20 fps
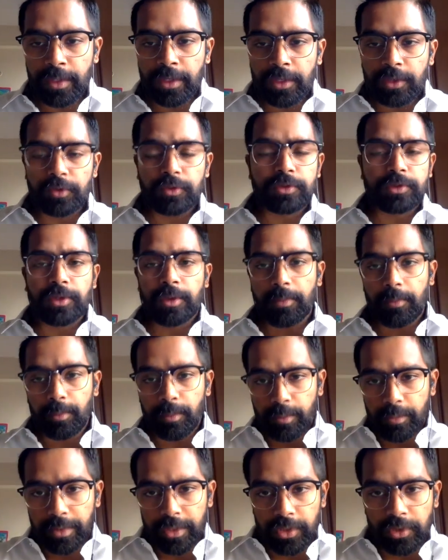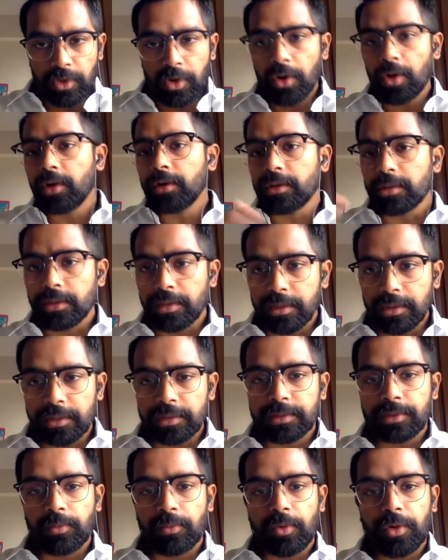Because beyond
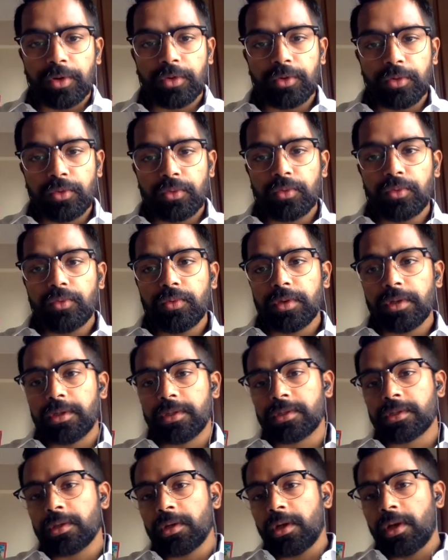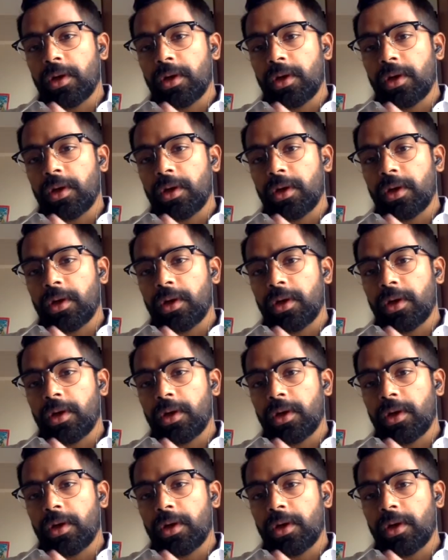this, what you do is